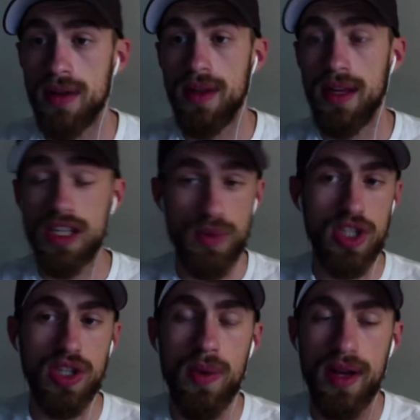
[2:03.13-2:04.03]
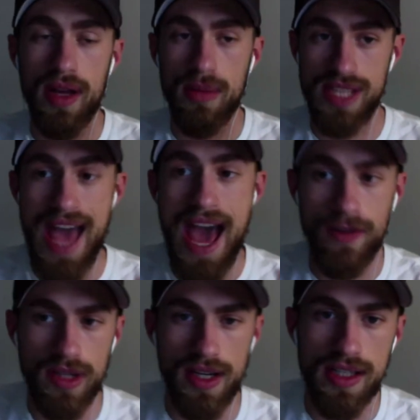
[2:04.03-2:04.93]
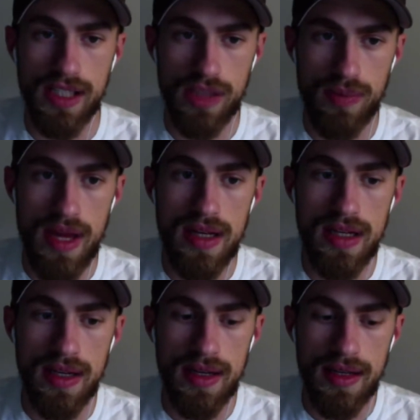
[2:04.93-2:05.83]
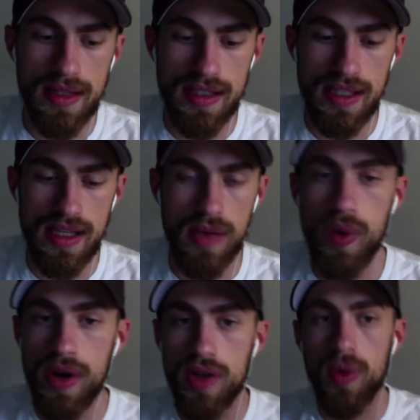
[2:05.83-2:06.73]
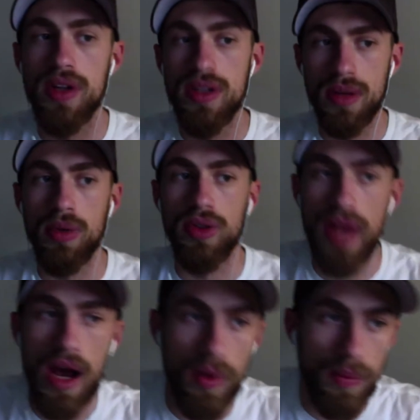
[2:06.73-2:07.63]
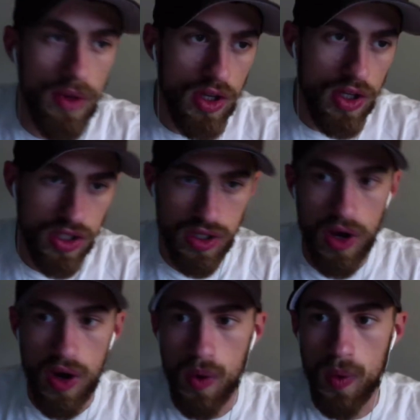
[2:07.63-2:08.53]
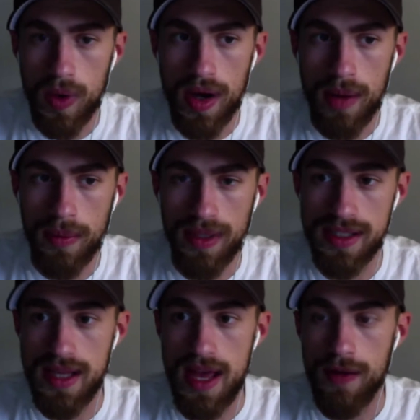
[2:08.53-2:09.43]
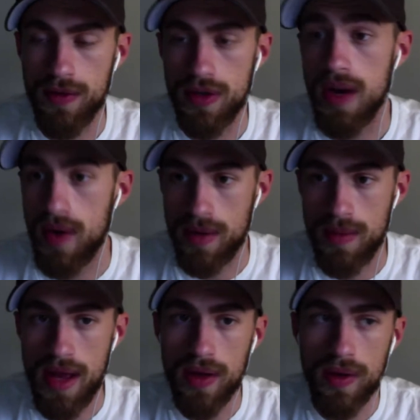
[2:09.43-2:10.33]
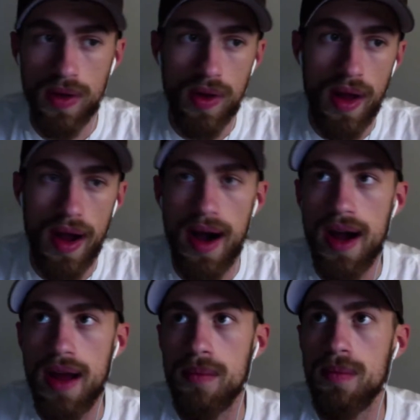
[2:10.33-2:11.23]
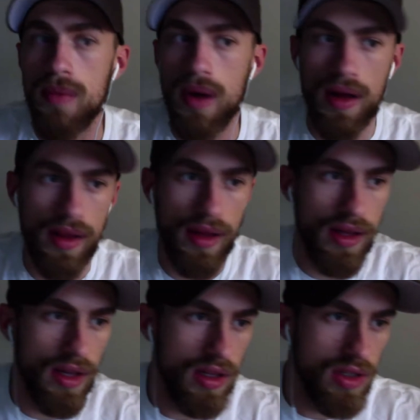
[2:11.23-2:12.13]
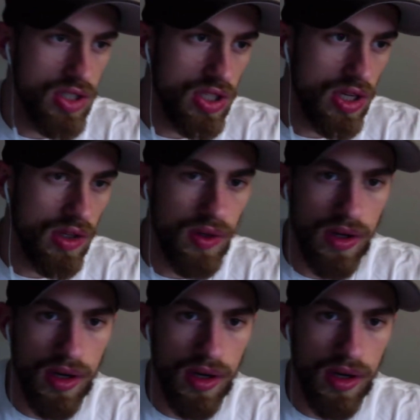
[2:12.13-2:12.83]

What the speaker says: like, especially when it comes to advertising spend, see where you want to double down. So let's say for direct mail, I can just show you.